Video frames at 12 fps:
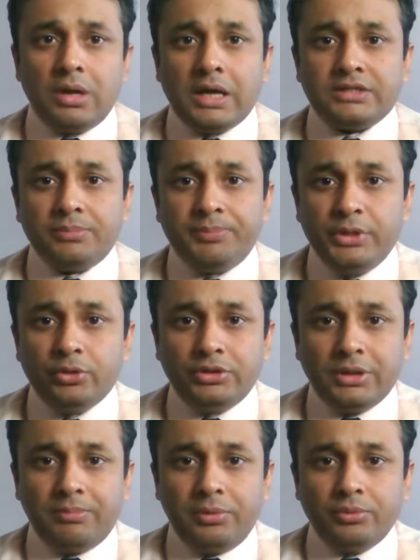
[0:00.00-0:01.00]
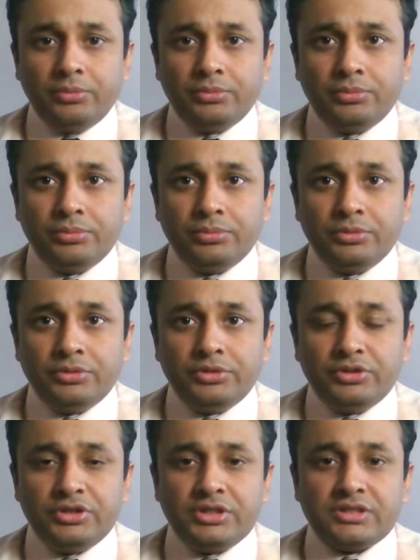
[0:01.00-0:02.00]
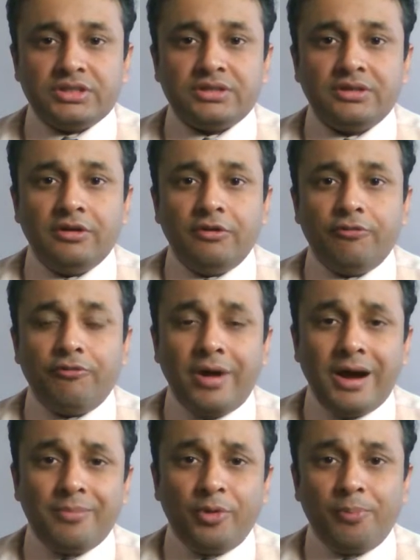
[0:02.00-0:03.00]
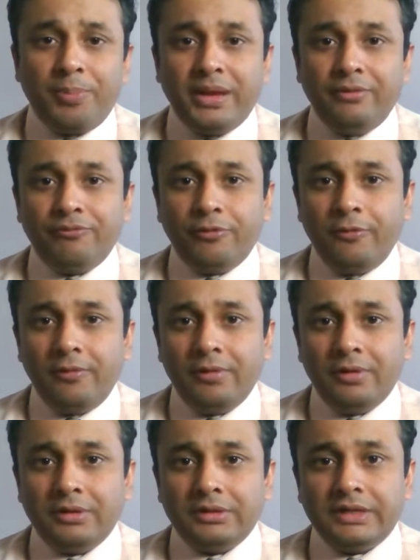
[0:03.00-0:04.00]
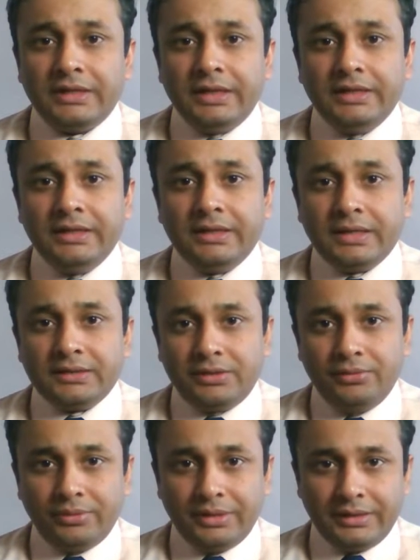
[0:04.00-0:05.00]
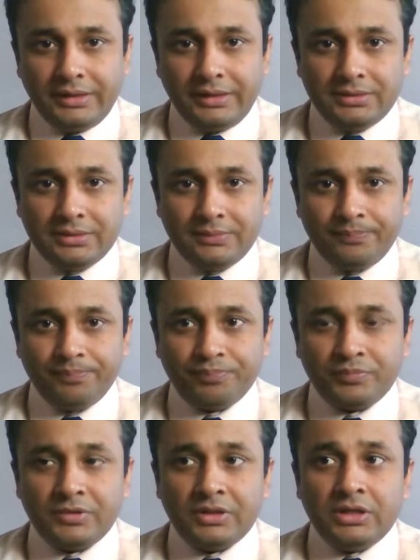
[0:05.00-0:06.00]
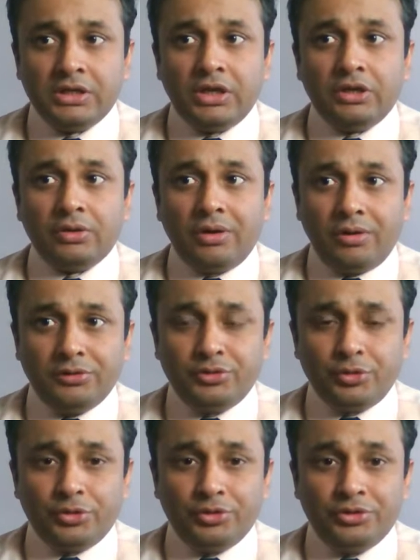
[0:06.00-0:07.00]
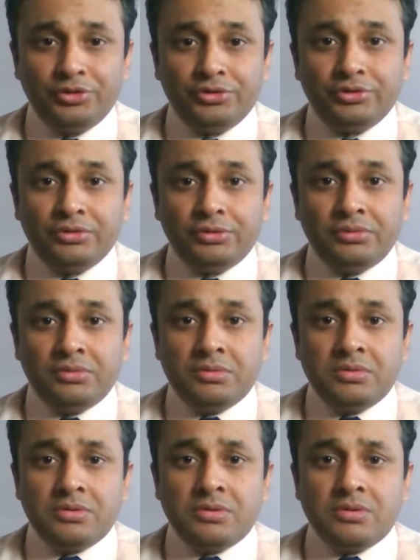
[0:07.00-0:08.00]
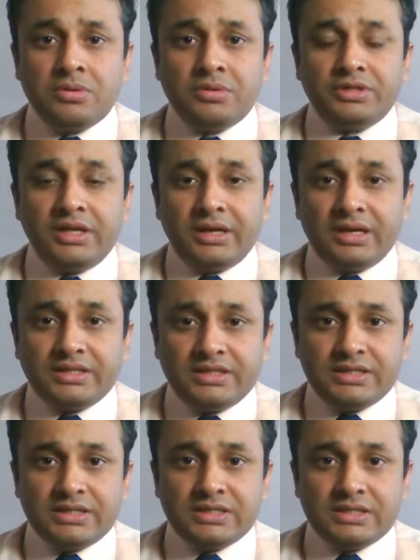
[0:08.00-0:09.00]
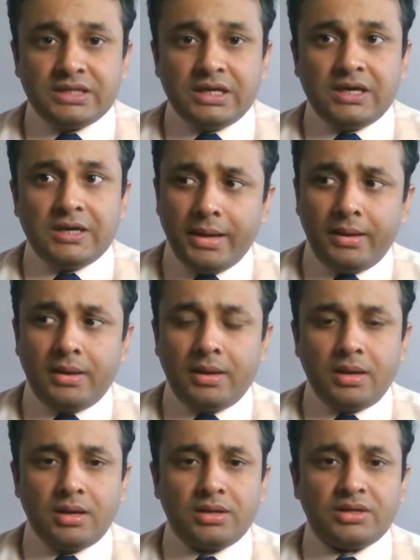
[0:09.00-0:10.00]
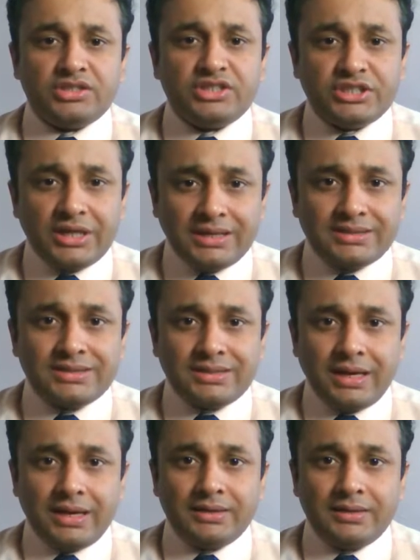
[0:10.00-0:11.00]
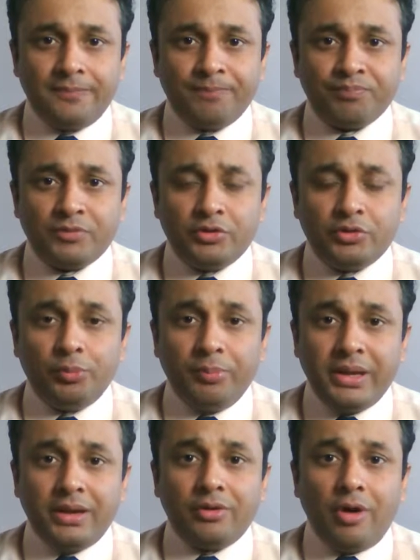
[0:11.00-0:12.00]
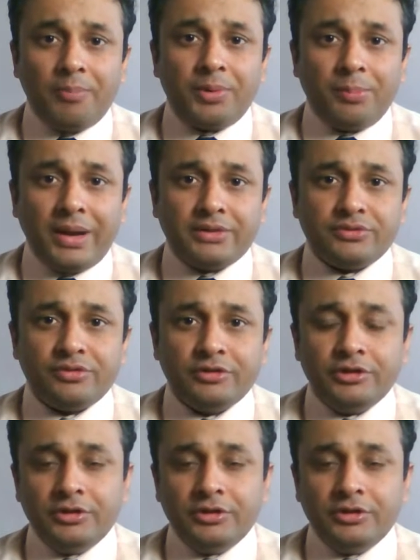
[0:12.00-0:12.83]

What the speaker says: as a POW is far more painful than any death you can get. And also, there exists a big chance that you may compromise